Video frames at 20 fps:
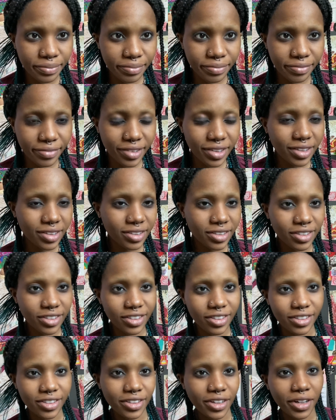This
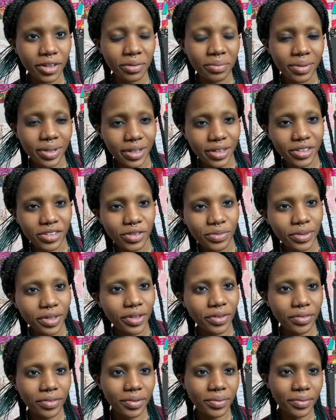does not appear to be
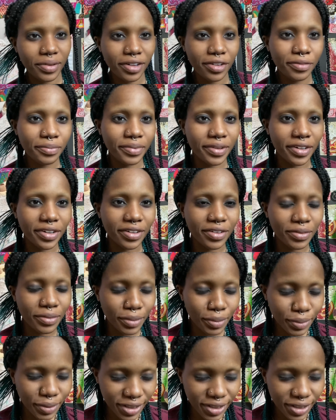going well, but we will